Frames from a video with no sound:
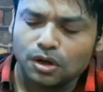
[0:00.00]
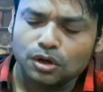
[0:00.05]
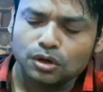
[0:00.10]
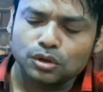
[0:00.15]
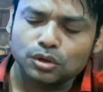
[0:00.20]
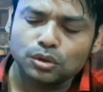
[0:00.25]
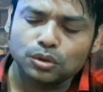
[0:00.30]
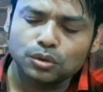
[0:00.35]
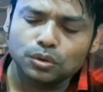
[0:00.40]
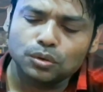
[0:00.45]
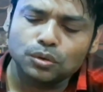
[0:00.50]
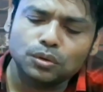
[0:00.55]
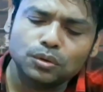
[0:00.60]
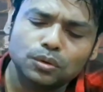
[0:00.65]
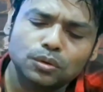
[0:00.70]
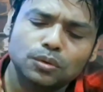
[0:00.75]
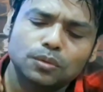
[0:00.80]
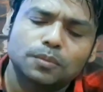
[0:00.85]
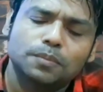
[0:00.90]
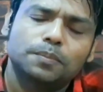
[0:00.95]

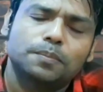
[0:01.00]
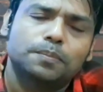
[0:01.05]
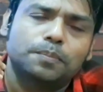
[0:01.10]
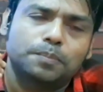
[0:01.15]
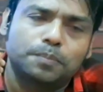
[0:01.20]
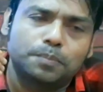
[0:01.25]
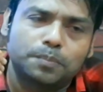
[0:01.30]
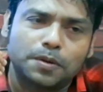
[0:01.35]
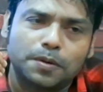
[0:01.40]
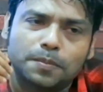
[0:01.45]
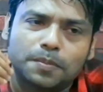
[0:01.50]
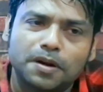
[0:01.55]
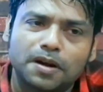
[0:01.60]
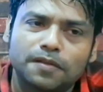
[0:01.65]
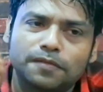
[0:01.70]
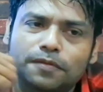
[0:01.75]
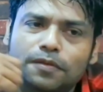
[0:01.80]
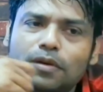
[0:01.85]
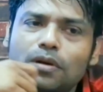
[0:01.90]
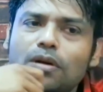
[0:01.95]
To prepare
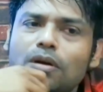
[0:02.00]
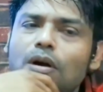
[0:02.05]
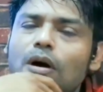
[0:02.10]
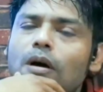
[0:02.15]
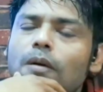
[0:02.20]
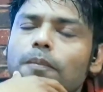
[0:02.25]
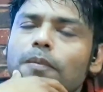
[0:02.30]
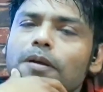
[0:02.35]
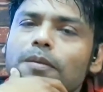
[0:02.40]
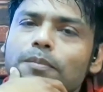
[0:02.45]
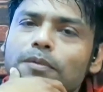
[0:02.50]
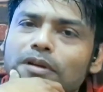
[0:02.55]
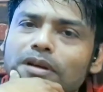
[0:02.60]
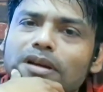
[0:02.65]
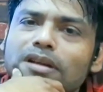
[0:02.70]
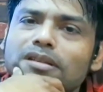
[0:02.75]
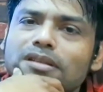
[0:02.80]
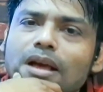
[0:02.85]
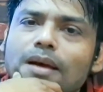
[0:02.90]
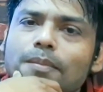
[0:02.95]
for open book
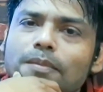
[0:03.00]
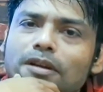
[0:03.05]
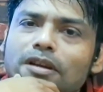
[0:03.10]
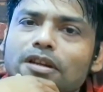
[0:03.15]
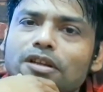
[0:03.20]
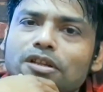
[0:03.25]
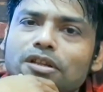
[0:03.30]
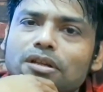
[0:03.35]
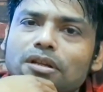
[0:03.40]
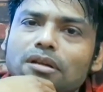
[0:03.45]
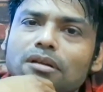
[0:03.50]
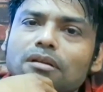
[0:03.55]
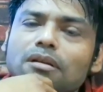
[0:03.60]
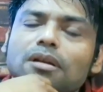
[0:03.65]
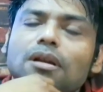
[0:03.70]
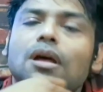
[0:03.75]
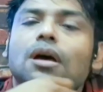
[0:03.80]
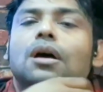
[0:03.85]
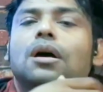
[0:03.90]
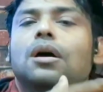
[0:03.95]

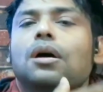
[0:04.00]
examination,